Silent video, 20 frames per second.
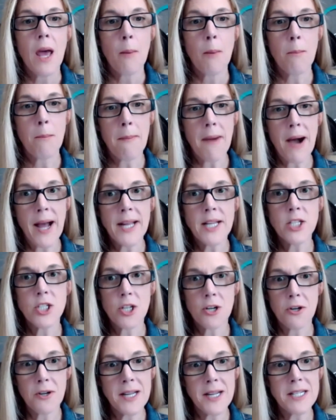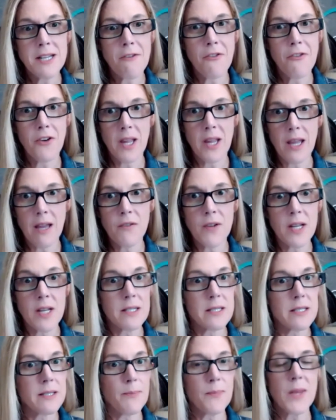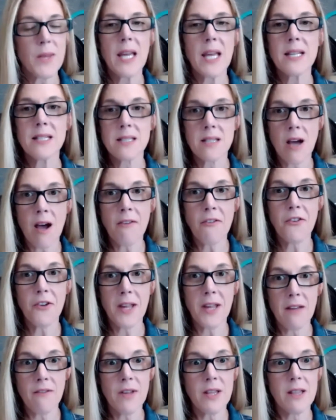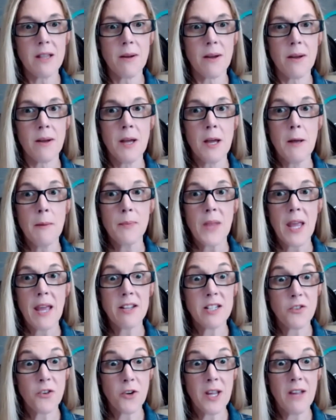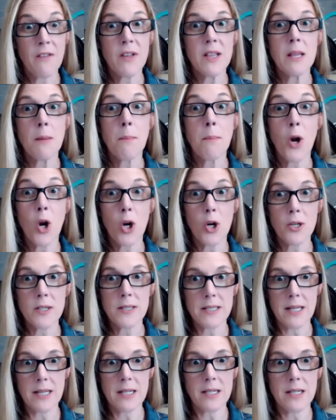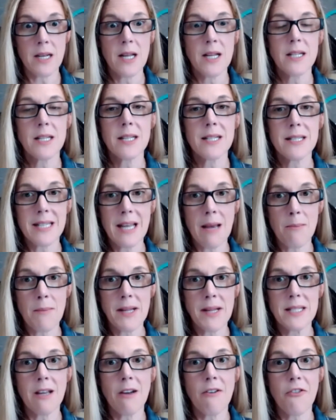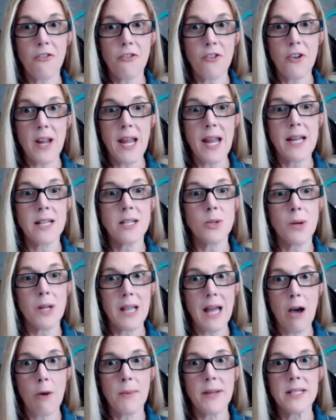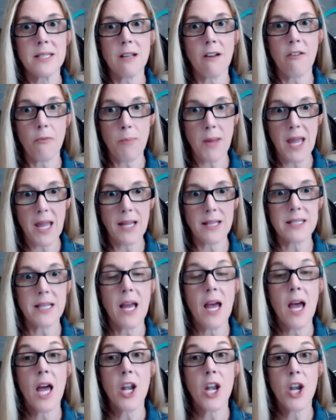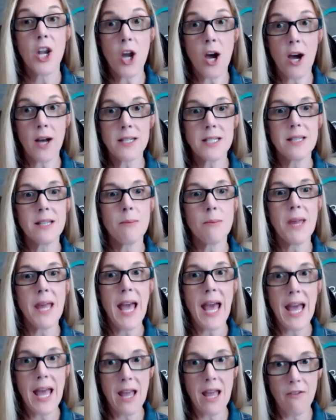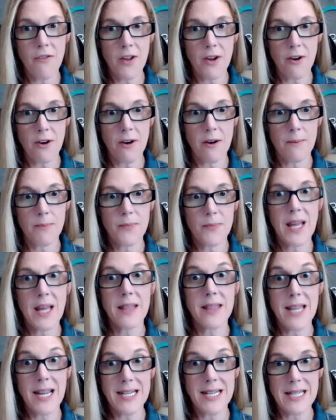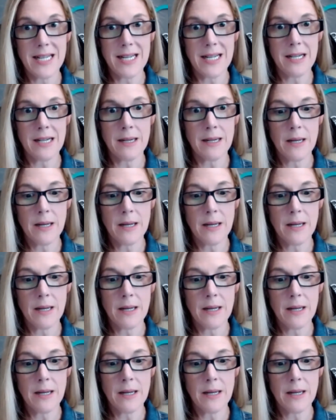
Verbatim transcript: My journey to forgiveness is not forgiving the is forgiving the person to set myself free and to allow myself peace, not the behavior that they did.